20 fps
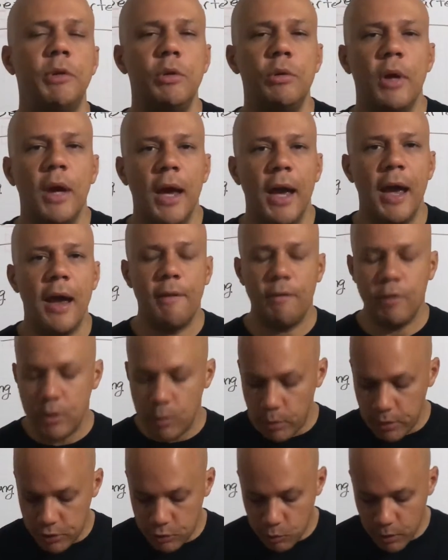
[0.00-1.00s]
you every
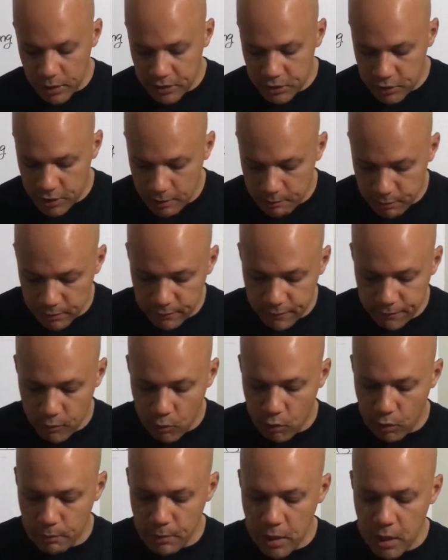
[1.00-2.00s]
which way, shape, and
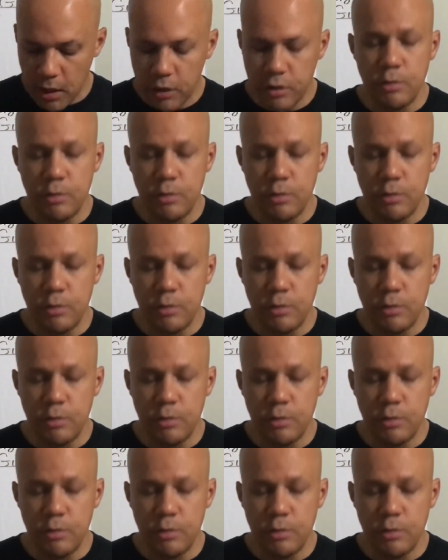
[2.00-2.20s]
form.